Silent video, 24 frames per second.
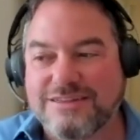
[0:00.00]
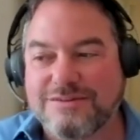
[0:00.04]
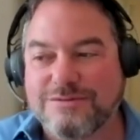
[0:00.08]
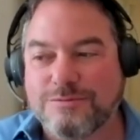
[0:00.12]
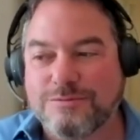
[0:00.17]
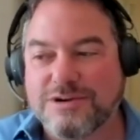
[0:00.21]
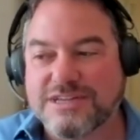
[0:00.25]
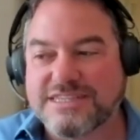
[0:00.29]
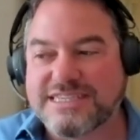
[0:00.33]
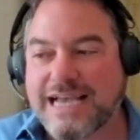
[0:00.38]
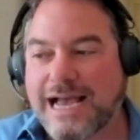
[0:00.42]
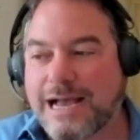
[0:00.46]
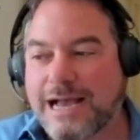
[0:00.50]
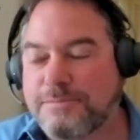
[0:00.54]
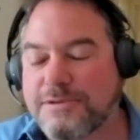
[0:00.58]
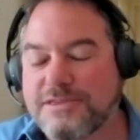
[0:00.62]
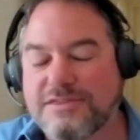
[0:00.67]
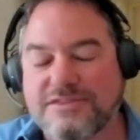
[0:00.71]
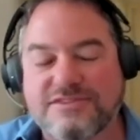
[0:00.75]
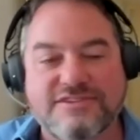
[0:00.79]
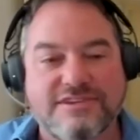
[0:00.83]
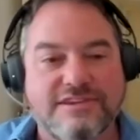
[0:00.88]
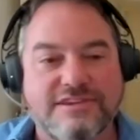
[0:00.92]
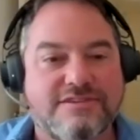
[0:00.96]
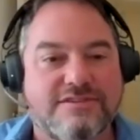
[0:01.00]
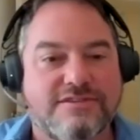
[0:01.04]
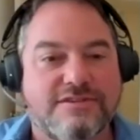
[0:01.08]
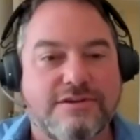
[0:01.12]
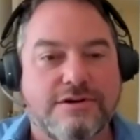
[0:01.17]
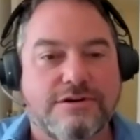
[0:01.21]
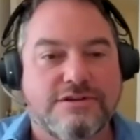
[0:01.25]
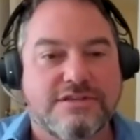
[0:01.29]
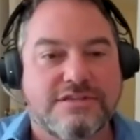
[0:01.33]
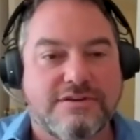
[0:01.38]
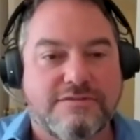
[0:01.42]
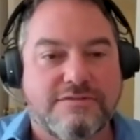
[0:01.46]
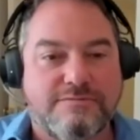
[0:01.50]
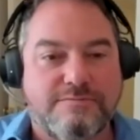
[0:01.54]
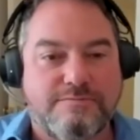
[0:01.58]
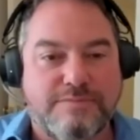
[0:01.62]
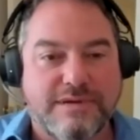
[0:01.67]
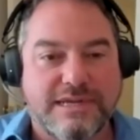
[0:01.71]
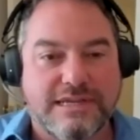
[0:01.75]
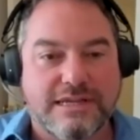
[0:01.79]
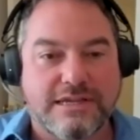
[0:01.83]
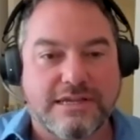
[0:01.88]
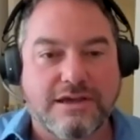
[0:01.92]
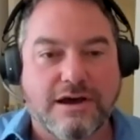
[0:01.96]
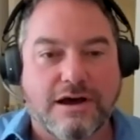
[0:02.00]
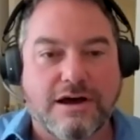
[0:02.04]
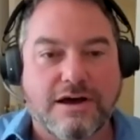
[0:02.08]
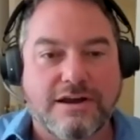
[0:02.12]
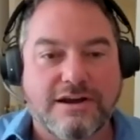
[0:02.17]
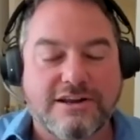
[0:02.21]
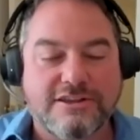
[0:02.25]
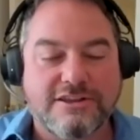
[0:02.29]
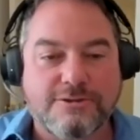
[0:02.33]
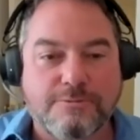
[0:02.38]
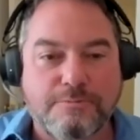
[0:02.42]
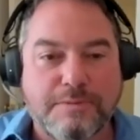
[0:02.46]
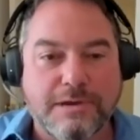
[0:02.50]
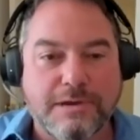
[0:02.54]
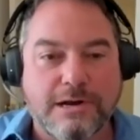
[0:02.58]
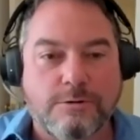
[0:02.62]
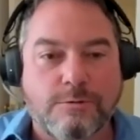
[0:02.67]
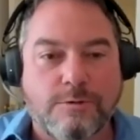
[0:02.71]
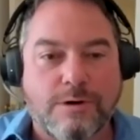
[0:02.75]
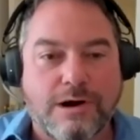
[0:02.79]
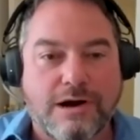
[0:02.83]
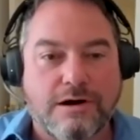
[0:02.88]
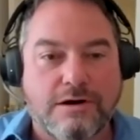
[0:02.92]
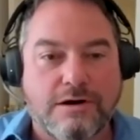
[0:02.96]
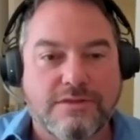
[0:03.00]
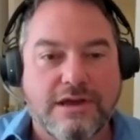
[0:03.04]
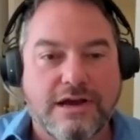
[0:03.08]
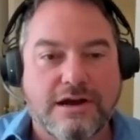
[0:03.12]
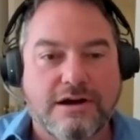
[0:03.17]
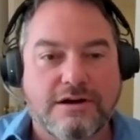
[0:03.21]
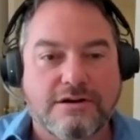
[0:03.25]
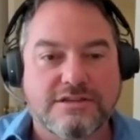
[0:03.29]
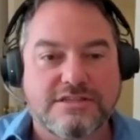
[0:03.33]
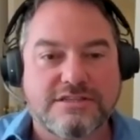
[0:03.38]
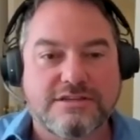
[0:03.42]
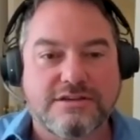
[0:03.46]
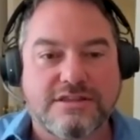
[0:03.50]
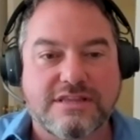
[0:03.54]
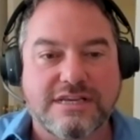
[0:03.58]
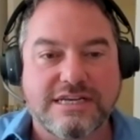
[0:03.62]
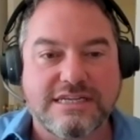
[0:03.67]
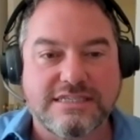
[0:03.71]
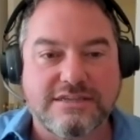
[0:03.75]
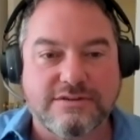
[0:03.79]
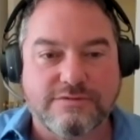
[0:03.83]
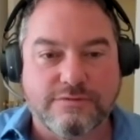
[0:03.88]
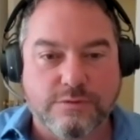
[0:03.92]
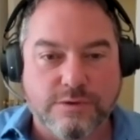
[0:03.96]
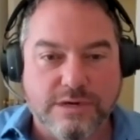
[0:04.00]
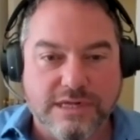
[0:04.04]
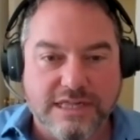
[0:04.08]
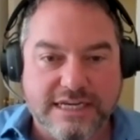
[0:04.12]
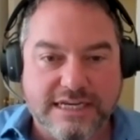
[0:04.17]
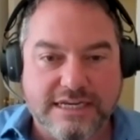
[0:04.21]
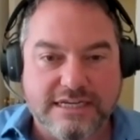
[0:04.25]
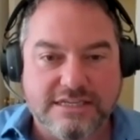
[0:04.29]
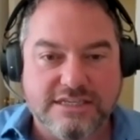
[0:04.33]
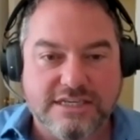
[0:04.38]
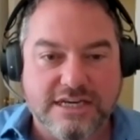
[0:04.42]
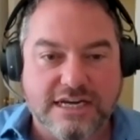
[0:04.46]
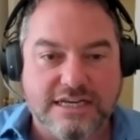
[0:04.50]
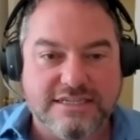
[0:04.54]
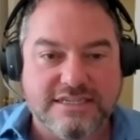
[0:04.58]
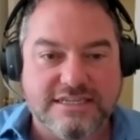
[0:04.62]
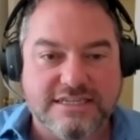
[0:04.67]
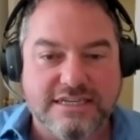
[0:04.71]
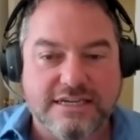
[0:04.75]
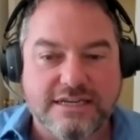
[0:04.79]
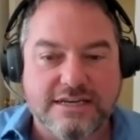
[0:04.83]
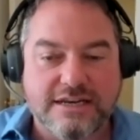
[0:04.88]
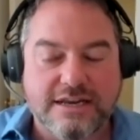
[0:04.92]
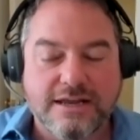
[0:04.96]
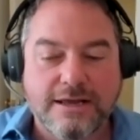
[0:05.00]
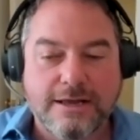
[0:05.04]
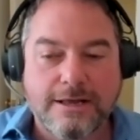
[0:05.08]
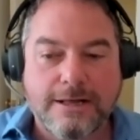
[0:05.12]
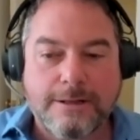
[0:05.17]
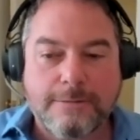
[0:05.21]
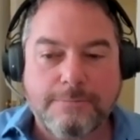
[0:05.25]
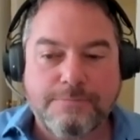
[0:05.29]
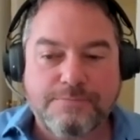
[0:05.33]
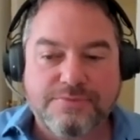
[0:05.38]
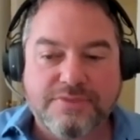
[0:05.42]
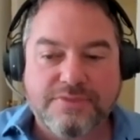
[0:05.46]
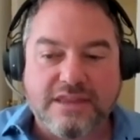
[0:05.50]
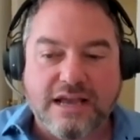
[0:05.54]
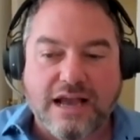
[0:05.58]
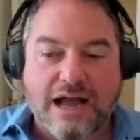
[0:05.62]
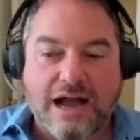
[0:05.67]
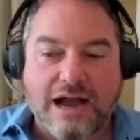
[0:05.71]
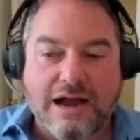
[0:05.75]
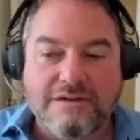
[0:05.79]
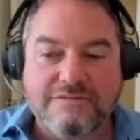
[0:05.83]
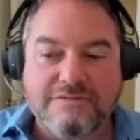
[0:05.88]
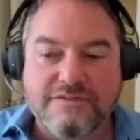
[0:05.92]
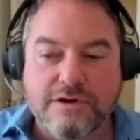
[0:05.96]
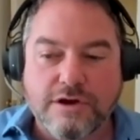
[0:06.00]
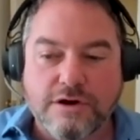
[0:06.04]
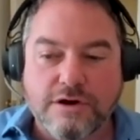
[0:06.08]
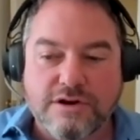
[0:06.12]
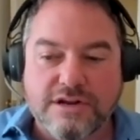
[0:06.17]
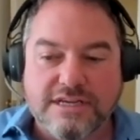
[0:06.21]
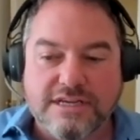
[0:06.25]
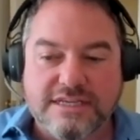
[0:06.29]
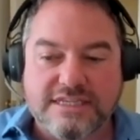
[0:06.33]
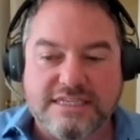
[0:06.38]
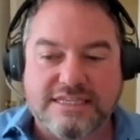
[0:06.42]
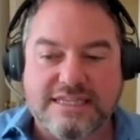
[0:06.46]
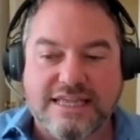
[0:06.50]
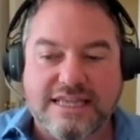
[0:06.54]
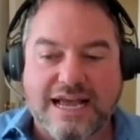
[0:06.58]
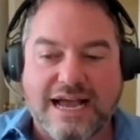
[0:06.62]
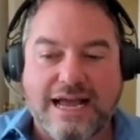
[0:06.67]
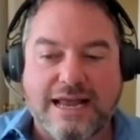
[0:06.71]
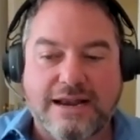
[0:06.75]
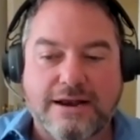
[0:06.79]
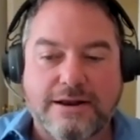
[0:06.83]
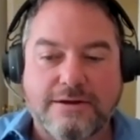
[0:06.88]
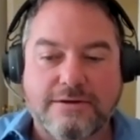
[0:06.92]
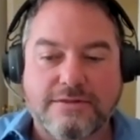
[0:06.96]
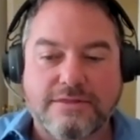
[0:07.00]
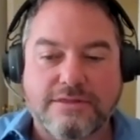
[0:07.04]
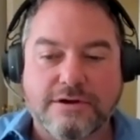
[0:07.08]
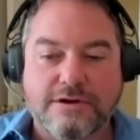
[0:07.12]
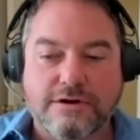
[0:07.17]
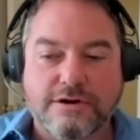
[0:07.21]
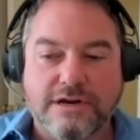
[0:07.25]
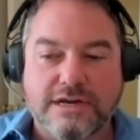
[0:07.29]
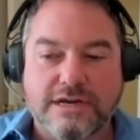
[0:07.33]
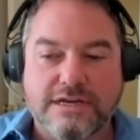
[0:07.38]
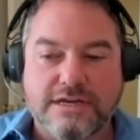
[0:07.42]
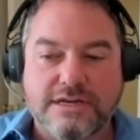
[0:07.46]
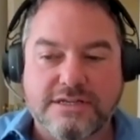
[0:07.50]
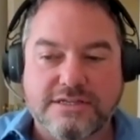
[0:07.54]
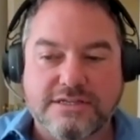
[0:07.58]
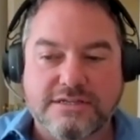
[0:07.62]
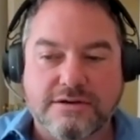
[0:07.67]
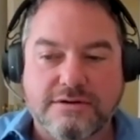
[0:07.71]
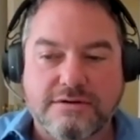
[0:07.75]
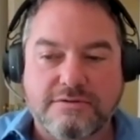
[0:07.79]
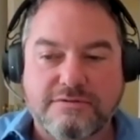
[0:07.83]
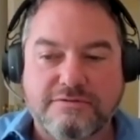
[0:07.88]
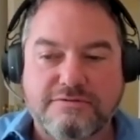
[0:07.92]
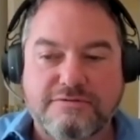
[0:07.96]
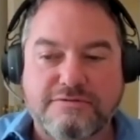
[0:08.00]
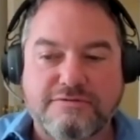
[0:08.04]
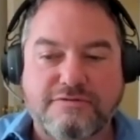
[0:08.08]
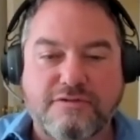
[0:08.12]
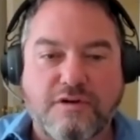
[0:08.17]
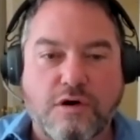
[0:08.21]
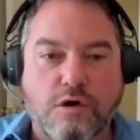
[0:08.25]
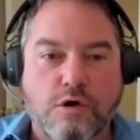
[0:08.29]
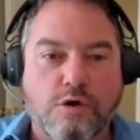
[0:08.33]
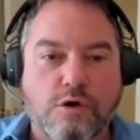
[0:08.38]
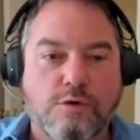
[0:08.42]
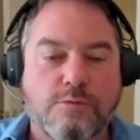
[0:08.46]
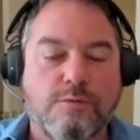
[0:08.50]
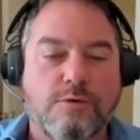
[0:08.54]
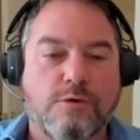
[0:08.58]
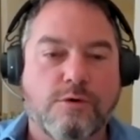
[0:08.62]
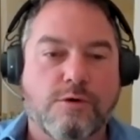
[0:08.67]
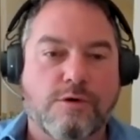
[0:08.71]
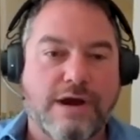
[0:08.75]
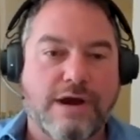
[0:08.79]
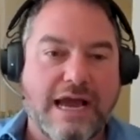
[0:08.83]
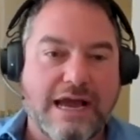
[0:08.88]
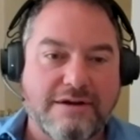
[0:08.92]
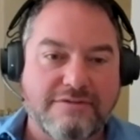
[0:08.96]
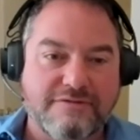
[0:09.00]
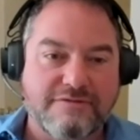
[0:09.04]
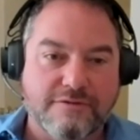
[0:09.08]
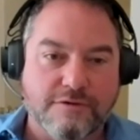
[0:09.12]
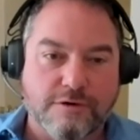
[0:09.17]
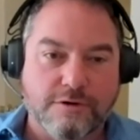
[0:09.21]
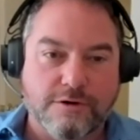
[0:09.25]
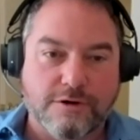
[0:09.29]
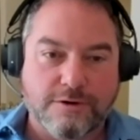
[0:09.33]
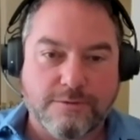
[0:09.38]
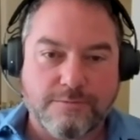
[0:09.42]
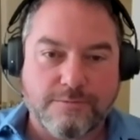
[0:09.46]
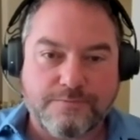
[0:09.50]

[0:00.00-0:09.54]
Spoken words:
What's happened since those have been gone, it's been a while now, so things have really adjusted. I've noticed that there is far more effort,